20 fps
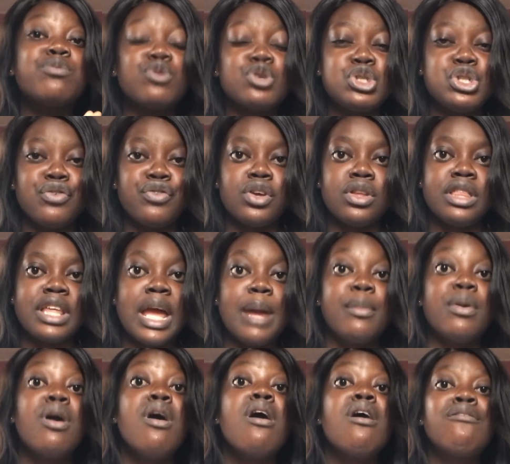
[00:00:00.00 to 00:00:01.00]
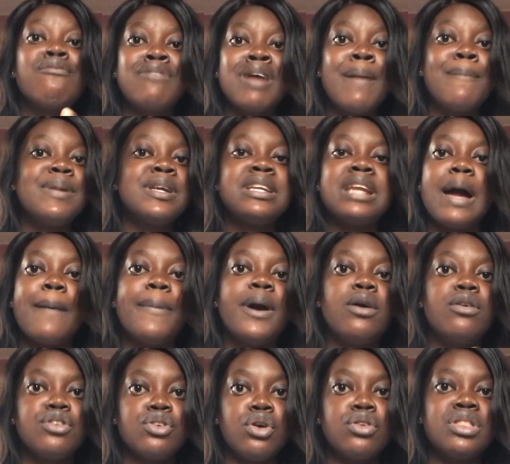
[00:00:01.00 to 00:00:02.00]
most of your time rambling
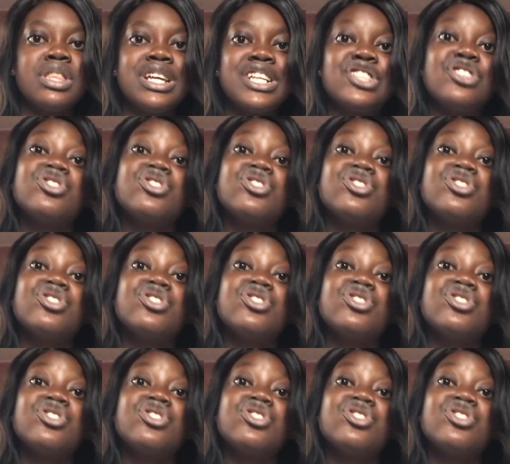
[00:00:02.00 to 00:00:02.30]
about nothing,